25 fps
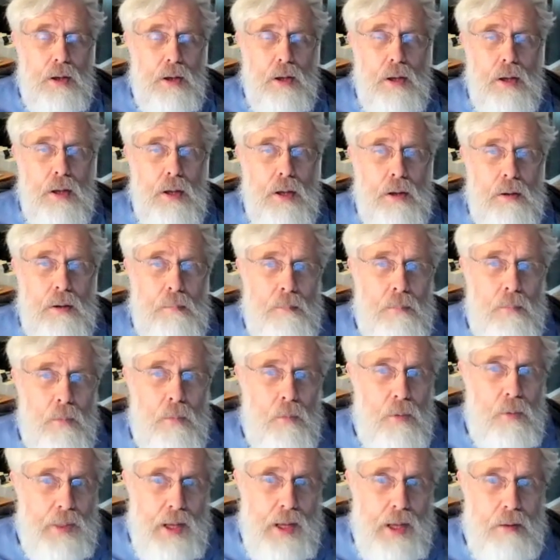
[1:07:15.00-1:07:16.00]
um,
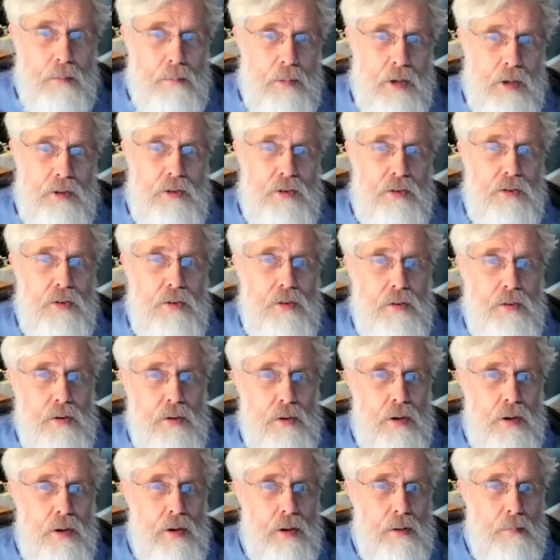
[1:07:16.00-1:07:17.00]
without much
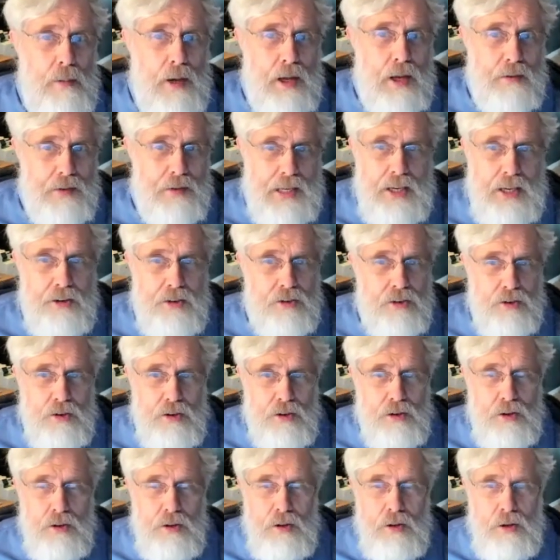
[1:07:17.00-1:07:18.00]
uh, modification in
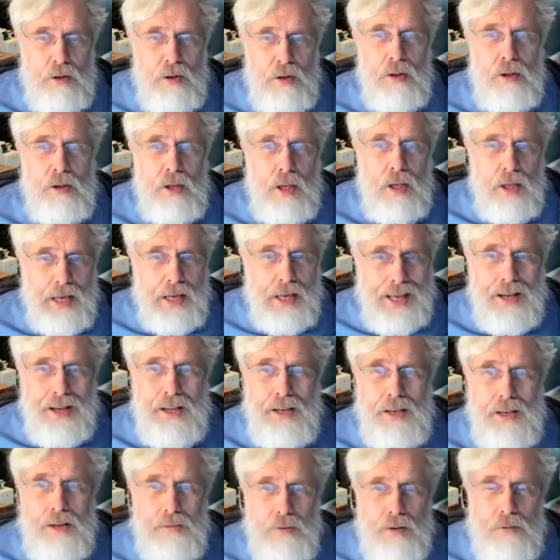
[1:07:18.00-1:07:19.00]
a, in, a, in a,
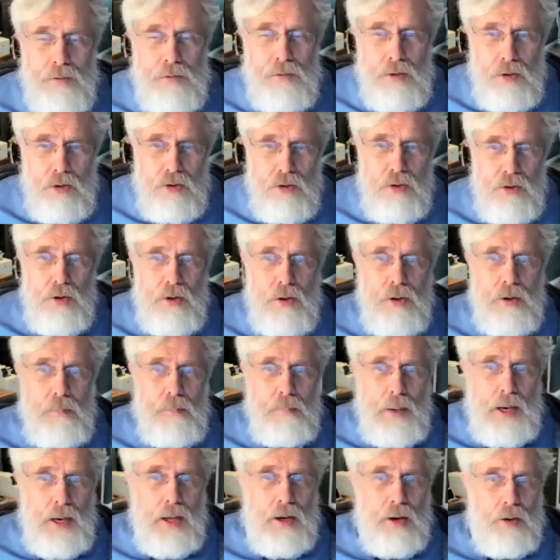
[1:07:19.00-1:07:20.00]
kind of evolutionary
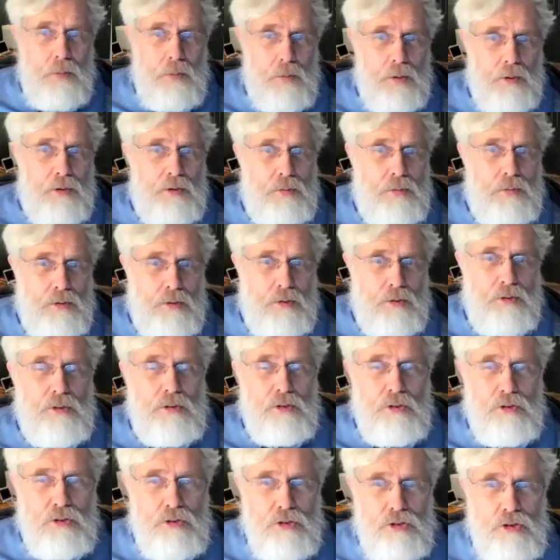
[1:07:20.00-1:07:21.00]
pattern with
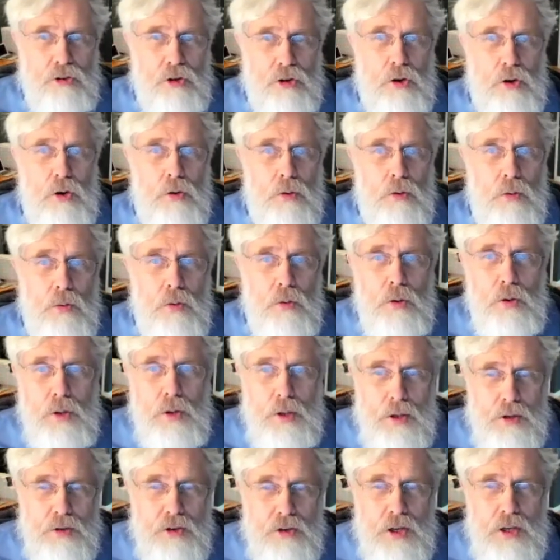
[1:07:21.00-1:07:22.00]
slow
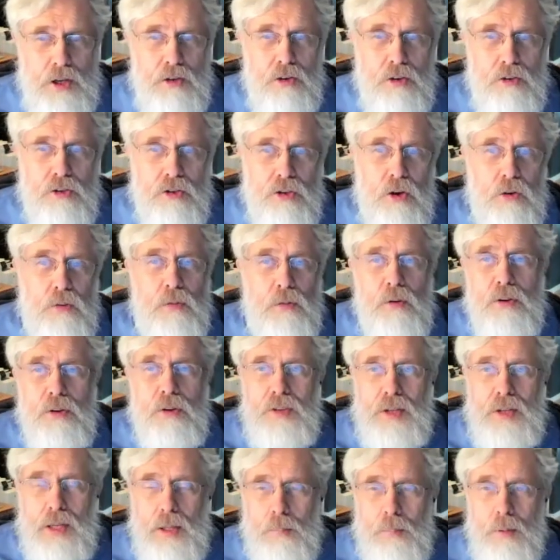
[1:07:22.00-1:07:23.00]
changes. So, for
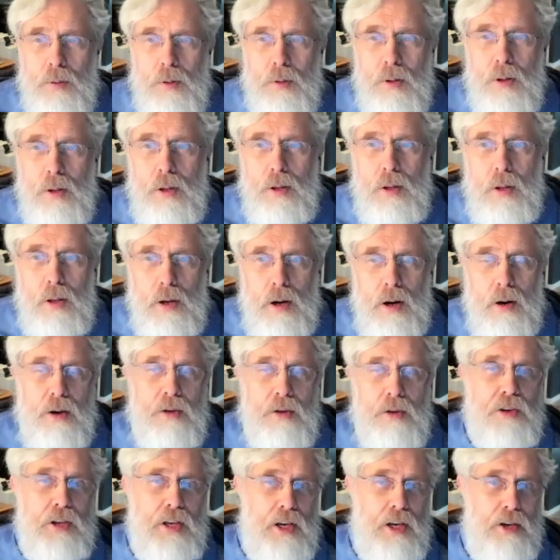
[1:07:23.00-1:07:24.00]
example, our
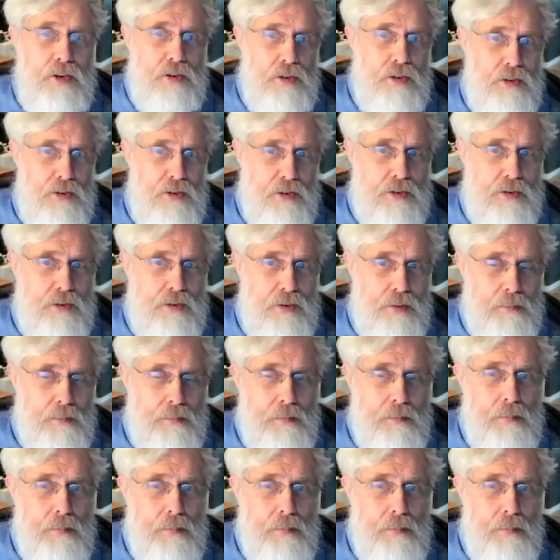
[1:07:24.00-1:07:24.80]
educational system,